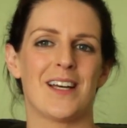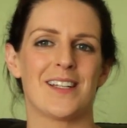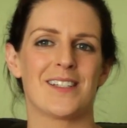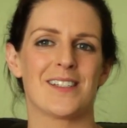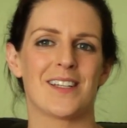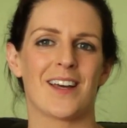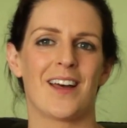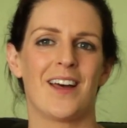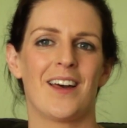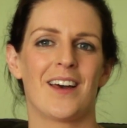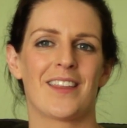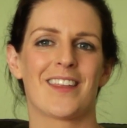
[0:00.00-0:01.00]
and I
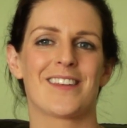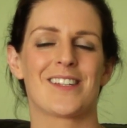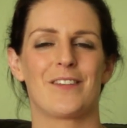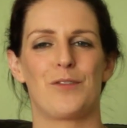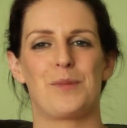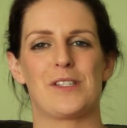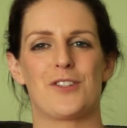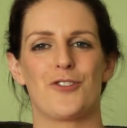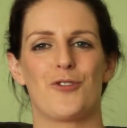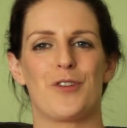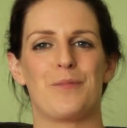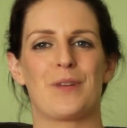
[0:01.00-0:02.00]
think to give a piece of jewellery,